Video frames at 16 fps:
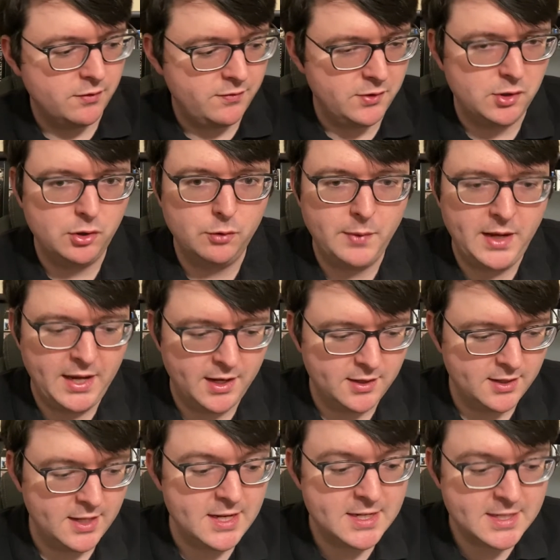film
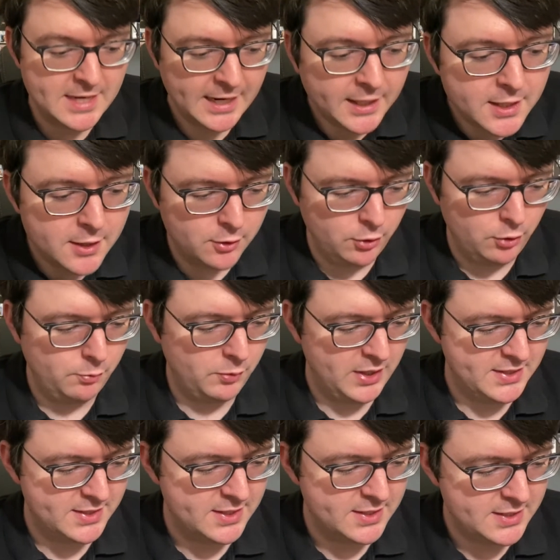and the technical
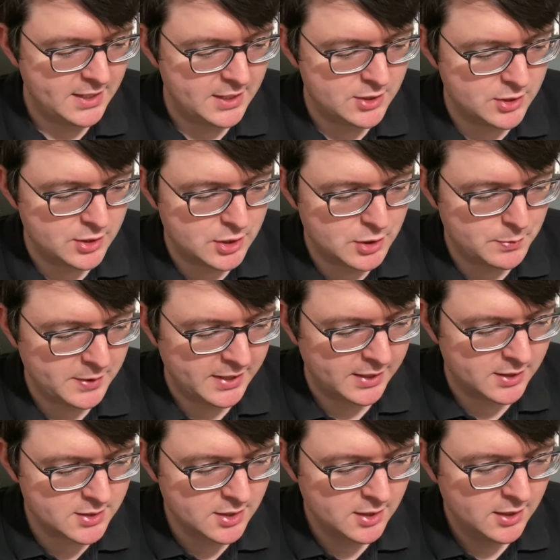presentation
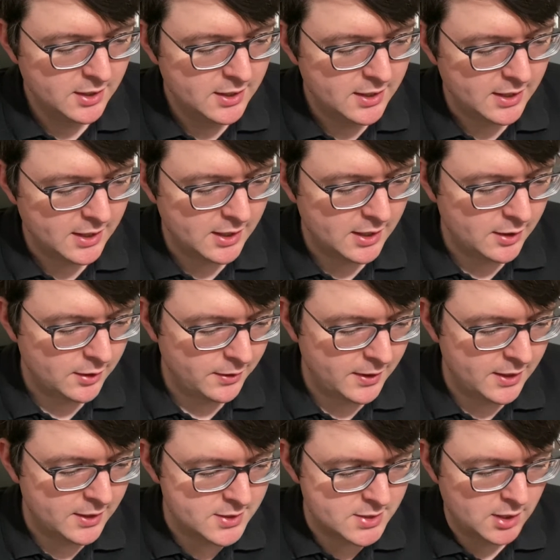specs. Uh,
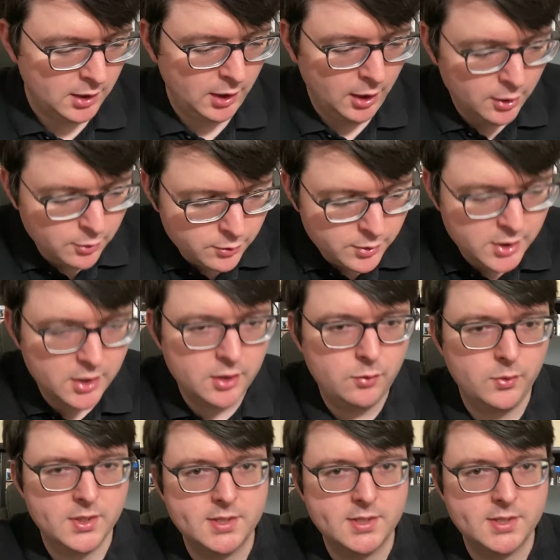that is loaded with